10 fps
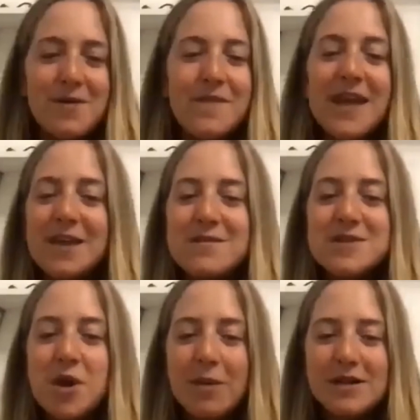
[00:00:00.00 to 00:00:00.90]
Well, thank you
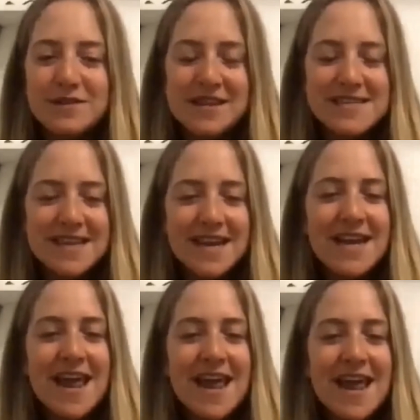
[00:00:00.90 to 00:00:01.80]
so much for
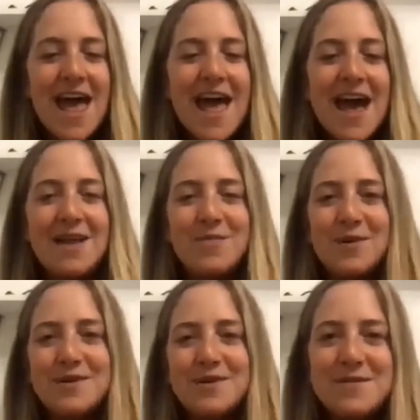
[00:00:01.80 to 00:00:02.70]
listening and
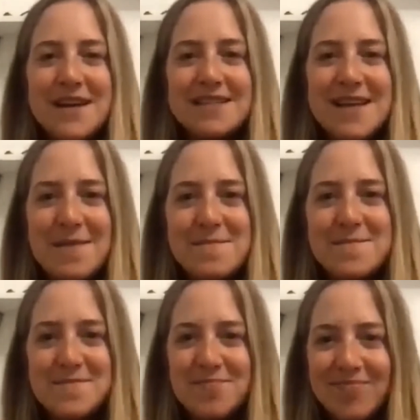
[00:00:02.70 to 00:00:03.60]
we'll see you next time.